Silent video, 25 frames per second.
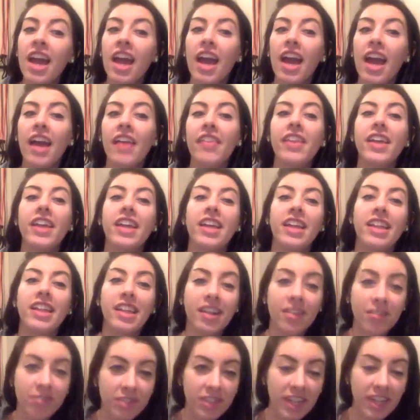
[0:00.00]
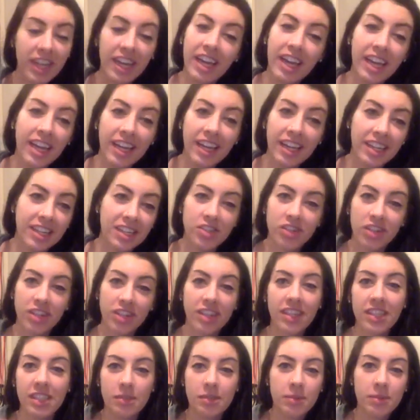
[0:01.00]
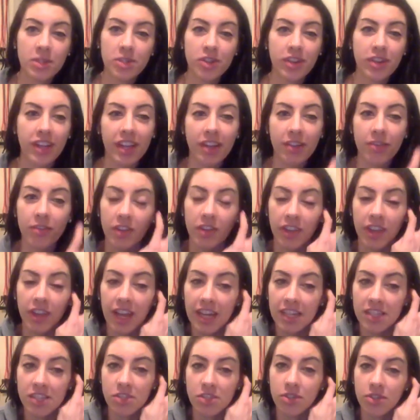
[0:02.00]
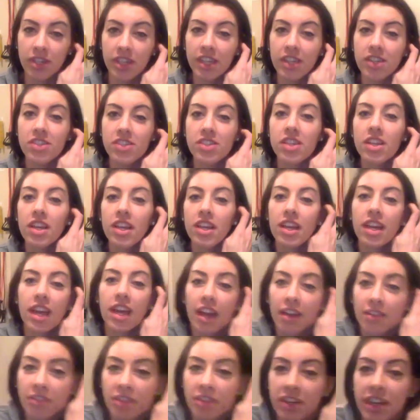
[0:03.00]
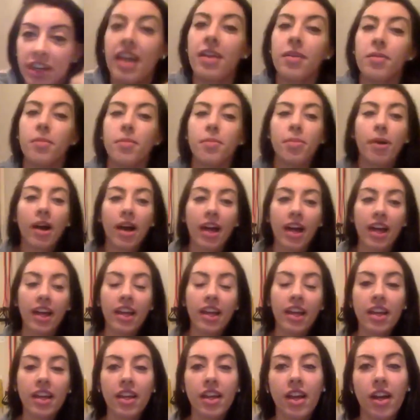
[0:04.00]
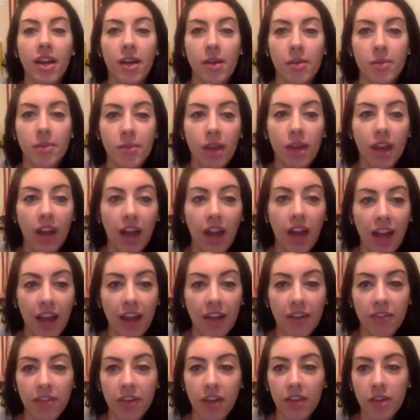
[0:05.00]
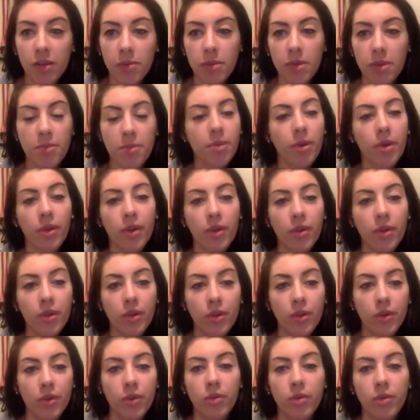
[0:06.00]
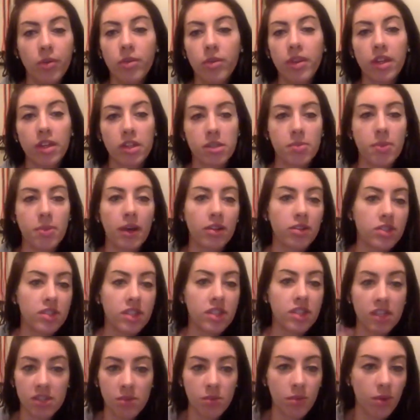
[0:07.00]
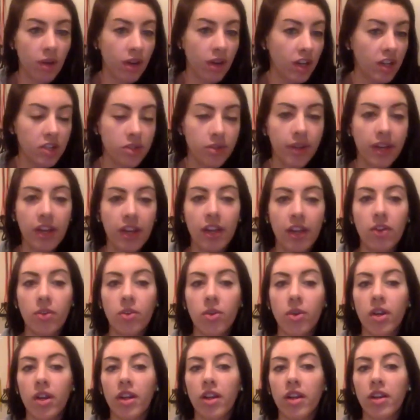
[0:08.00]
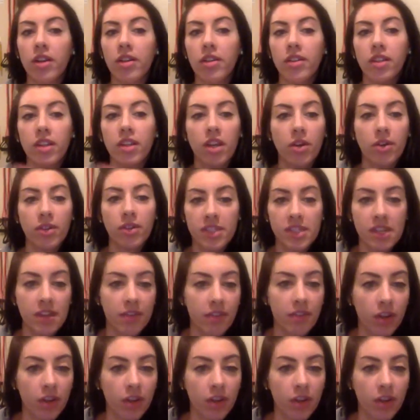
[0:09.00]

And then he loved it, and he's been drinking it for the last 2 years every day. But I have other people who their spouse doesn't want to do it or, is never